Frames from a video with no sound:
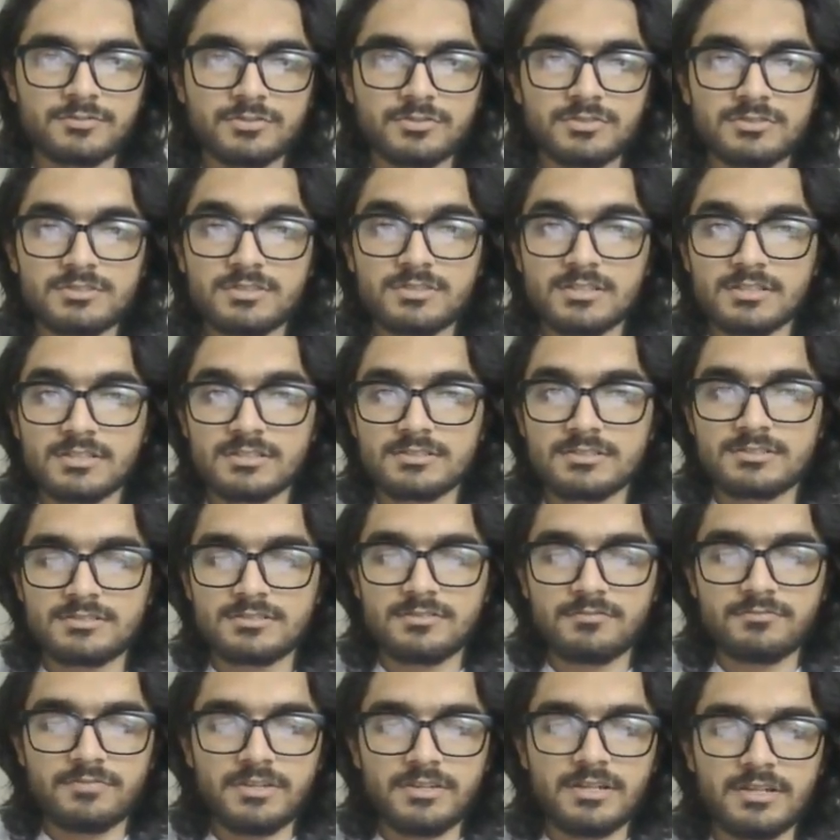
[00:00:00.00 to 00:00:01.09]
So this is the
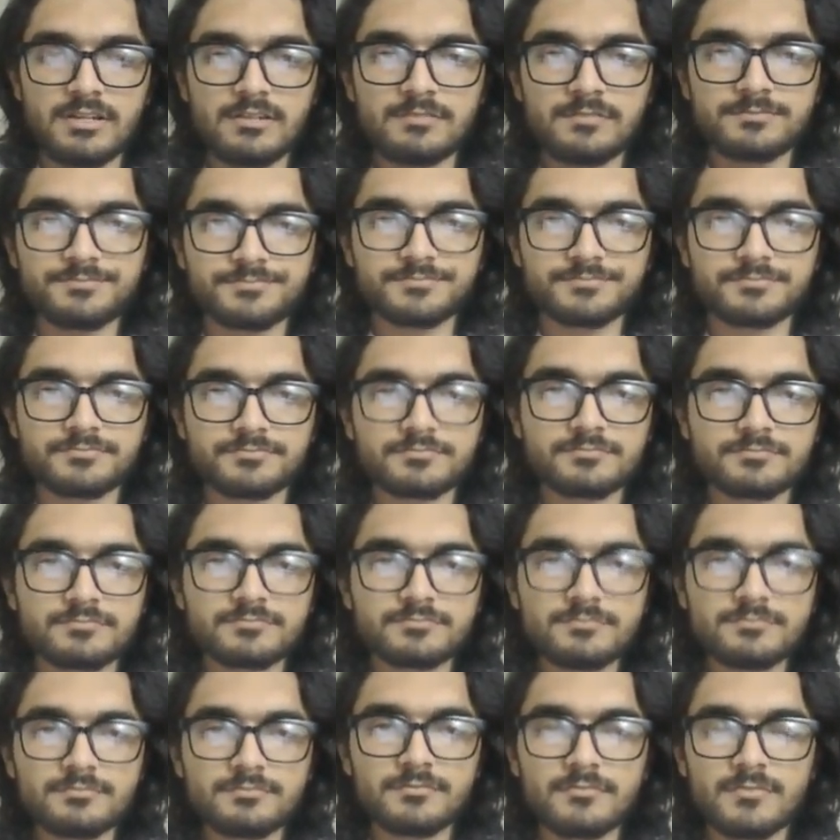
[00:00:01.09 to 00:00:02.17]
custom field.
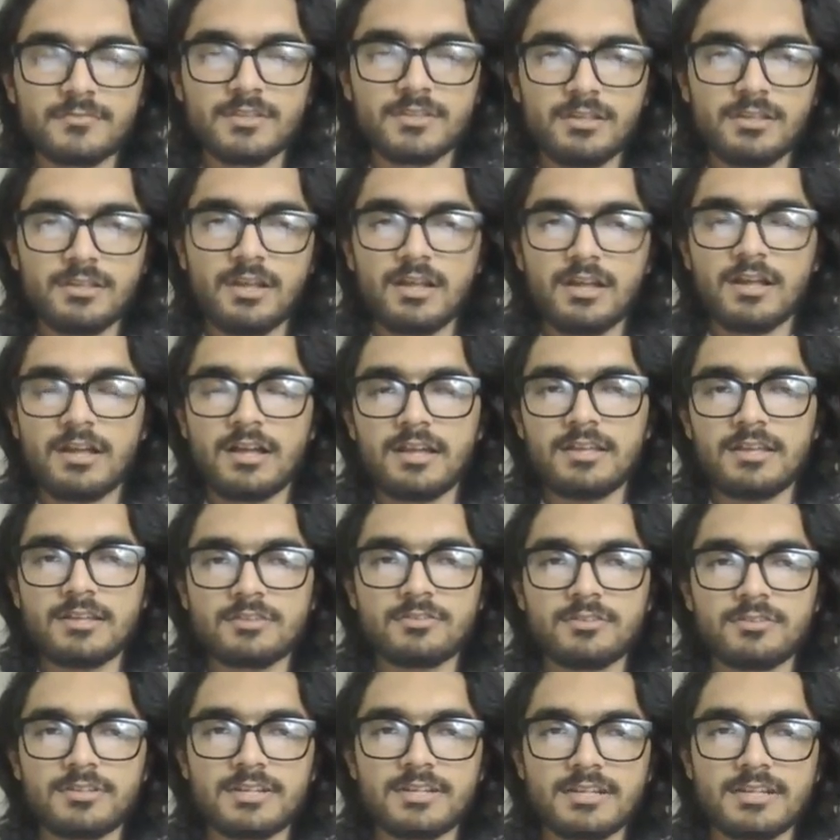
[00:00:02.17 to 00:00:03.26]
Hi,
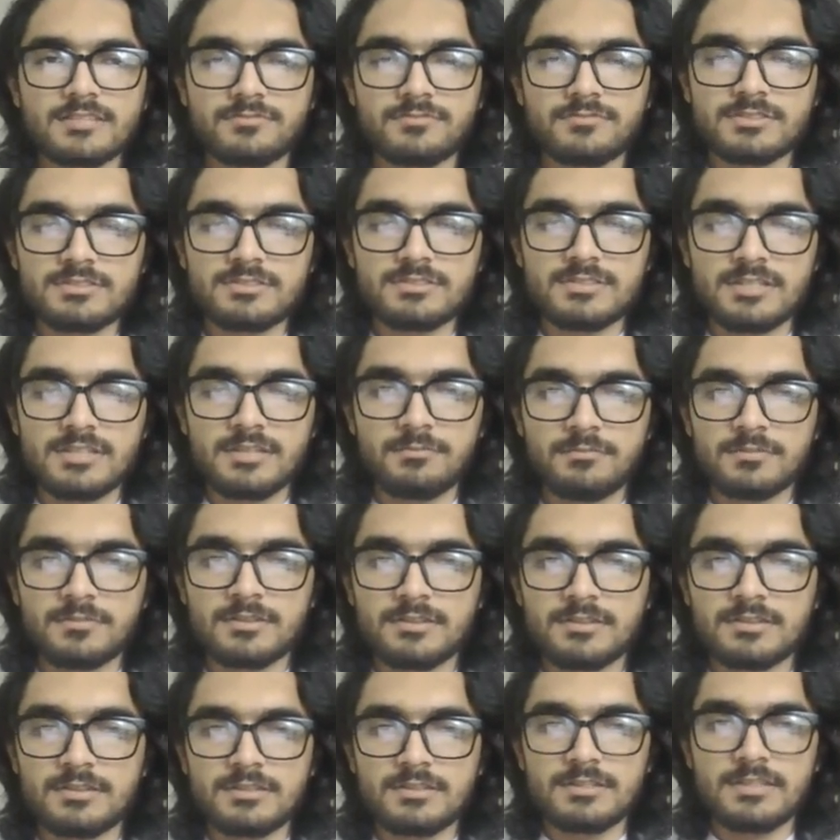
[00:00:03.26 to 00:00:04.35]
contact first name,
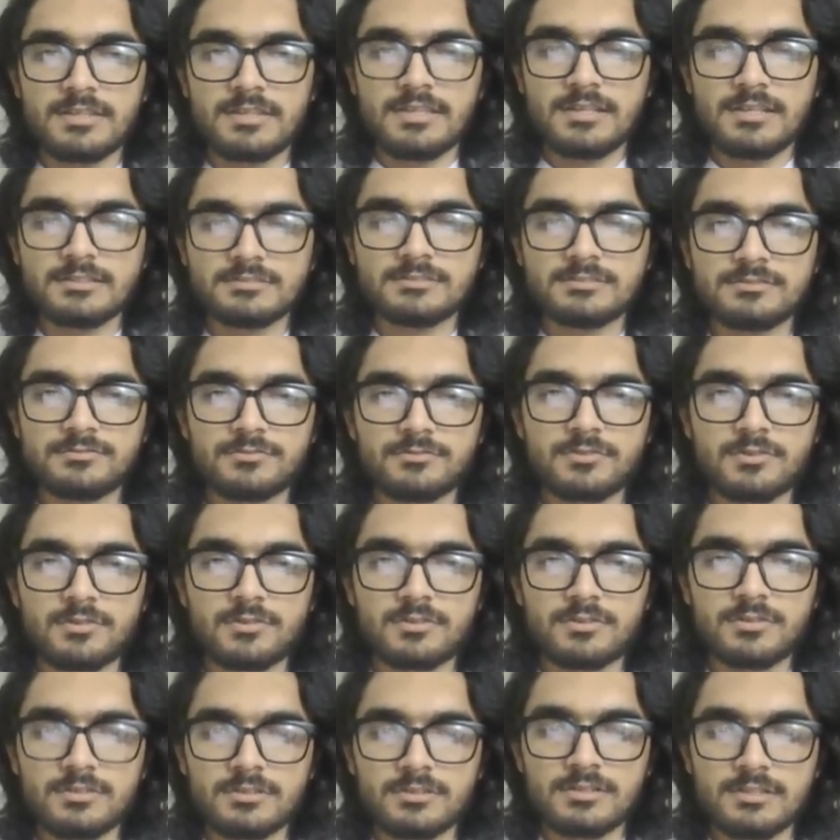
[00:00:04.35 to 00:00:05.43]
thanks
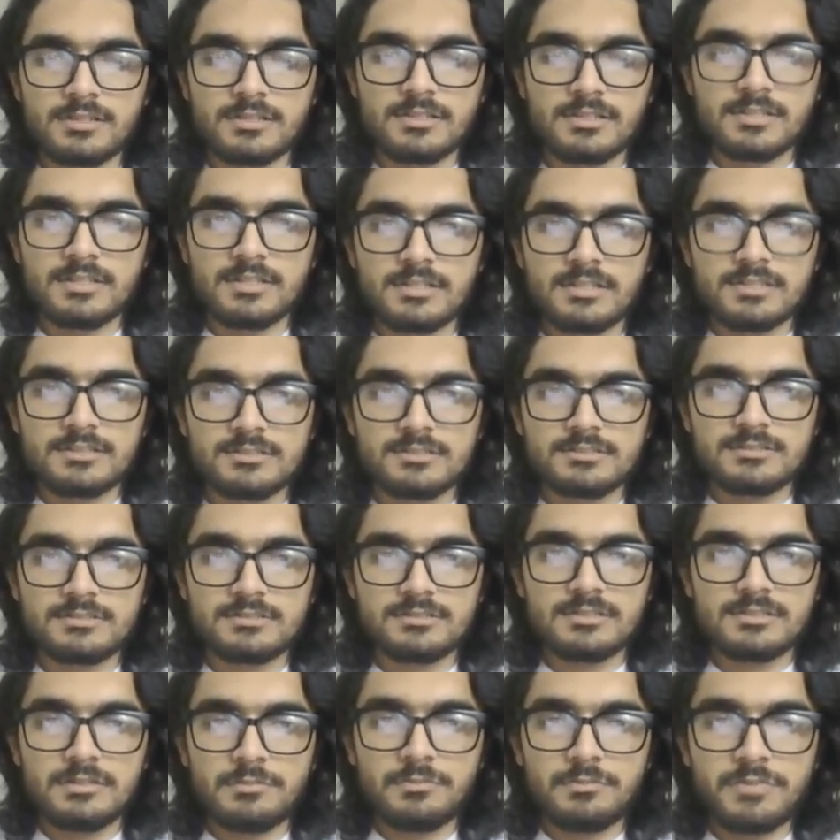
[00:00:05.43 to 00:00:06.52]
for
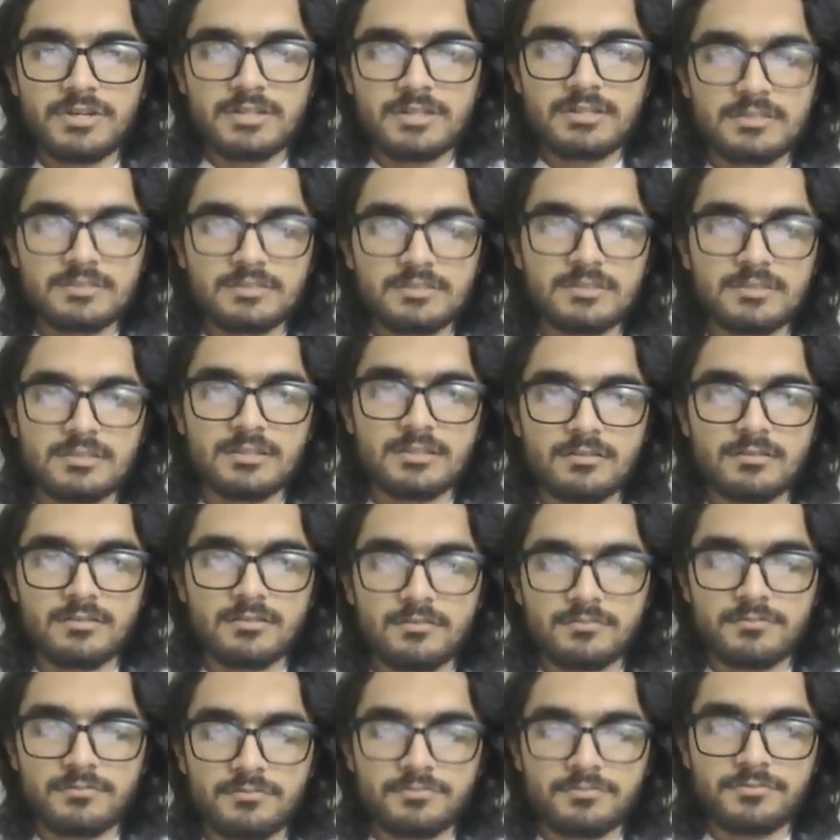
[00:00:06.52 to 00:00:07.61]
submit the
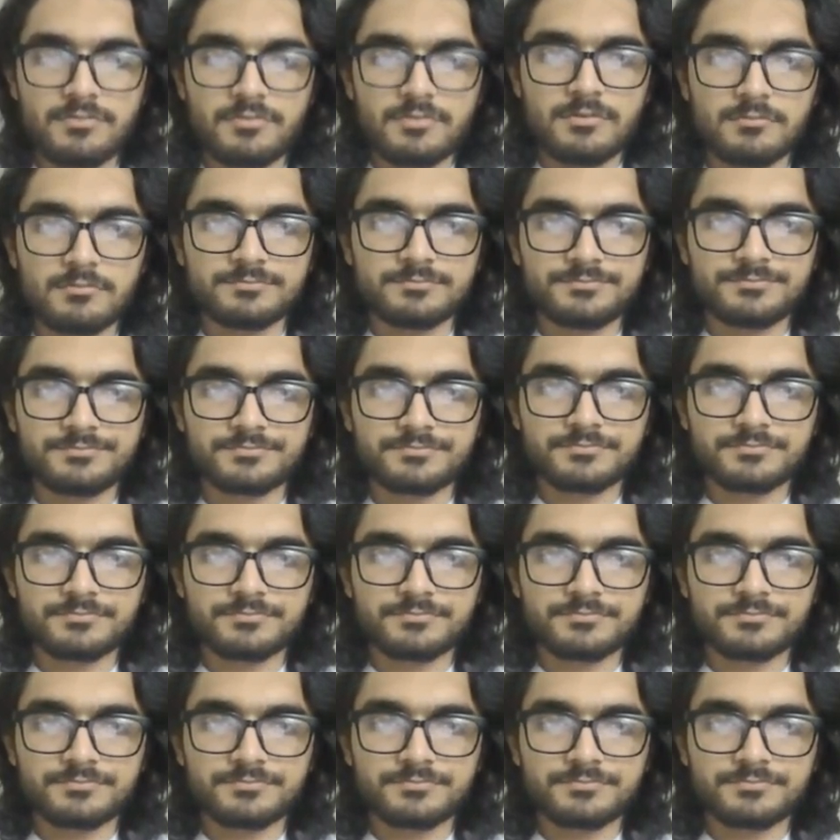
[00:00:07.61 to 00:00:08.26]
form.